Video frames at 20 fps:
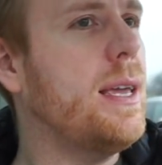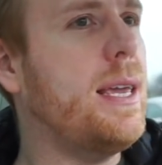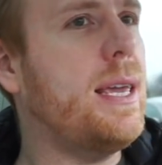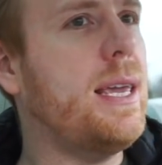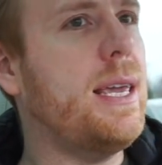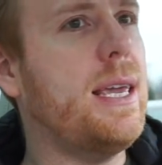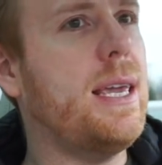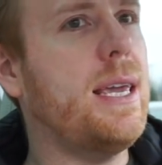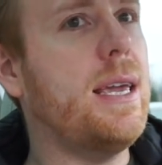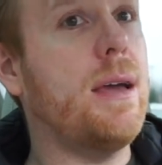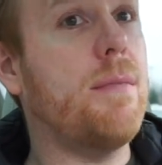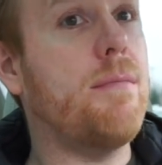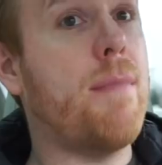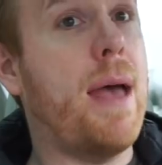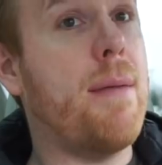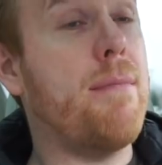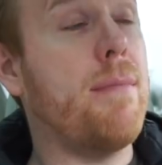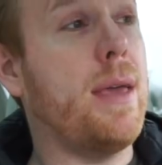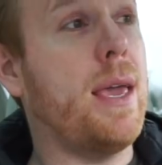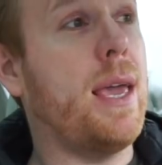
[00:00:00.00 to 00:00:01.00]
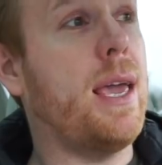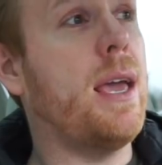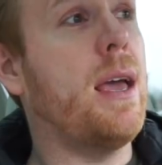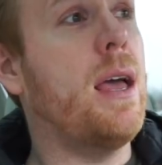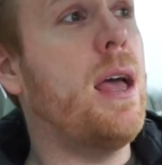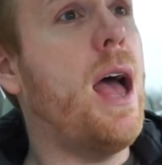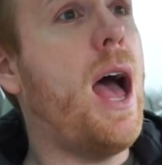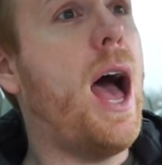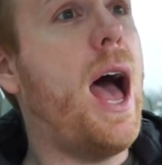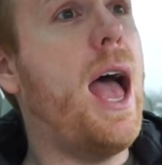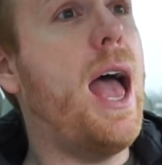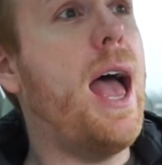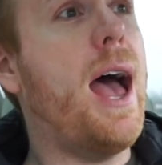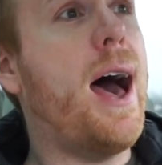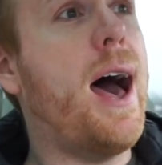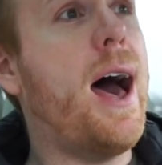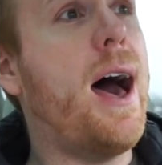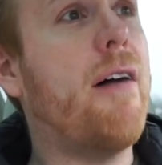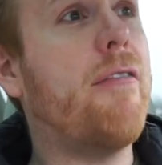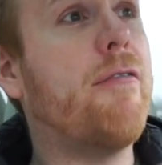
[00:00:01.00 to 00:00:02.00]
he met me.
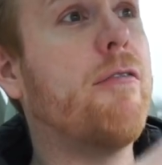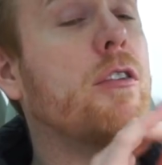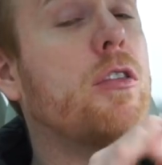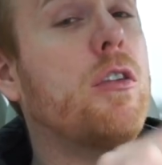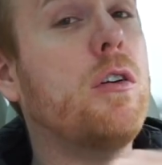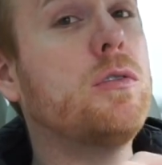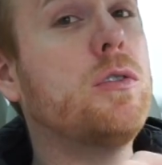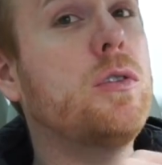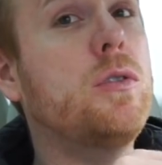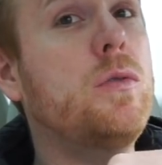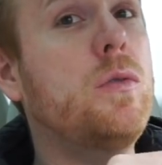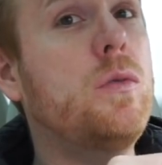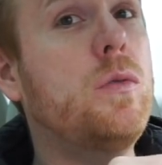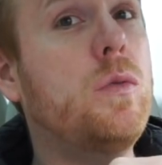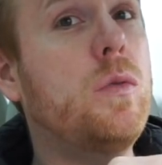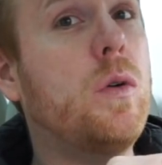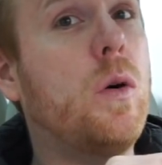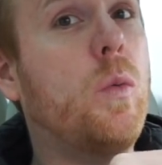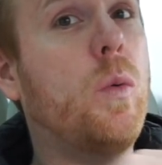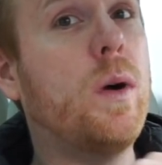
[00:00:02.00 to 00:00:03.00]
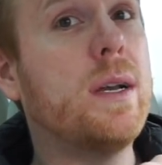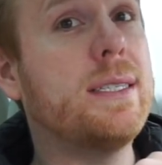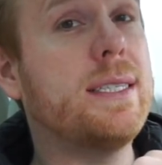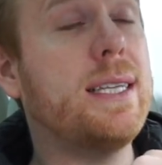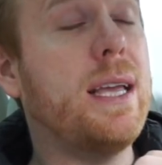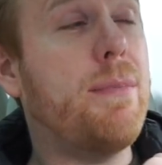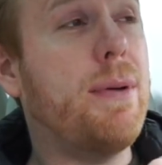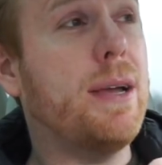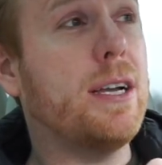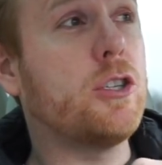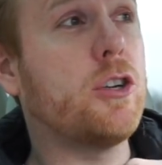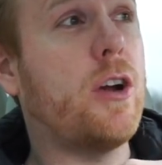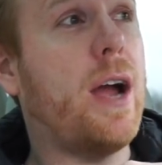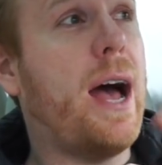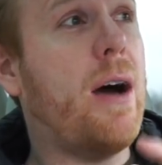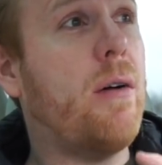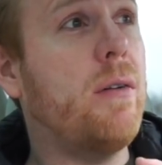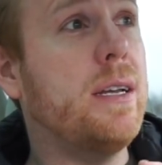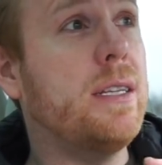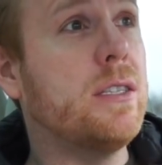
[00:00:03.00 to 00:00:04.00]
Uh, for those who want to see a picture,
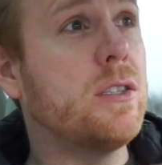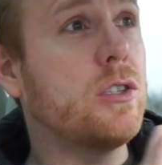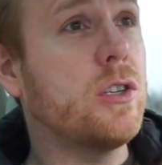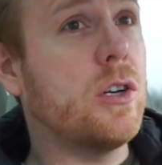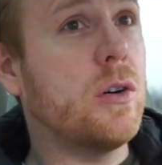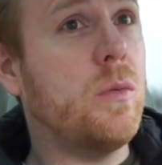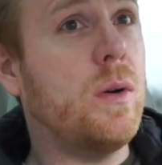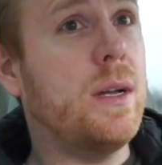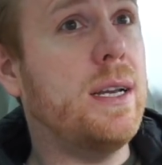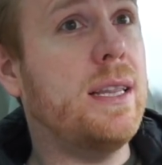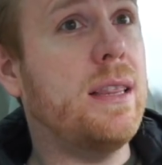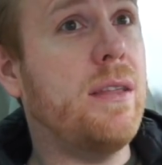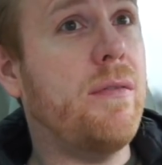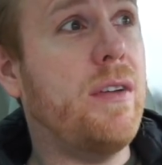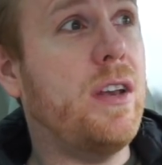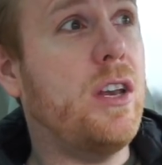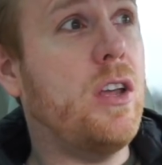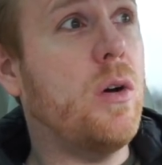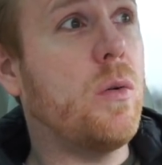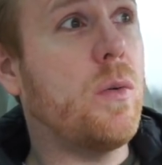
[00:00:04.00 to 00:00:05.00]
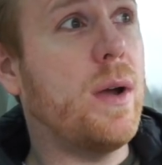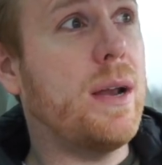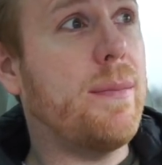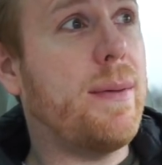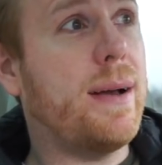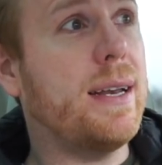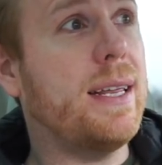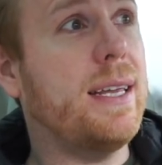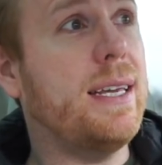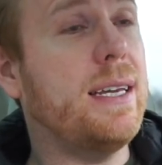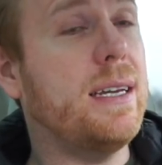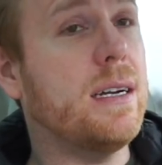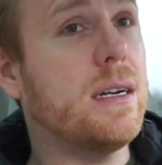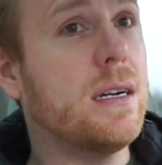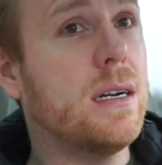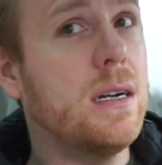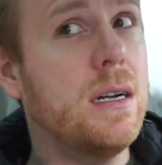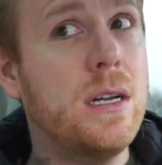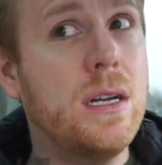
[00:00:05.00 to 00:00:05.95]
I'll insert one in the video right about here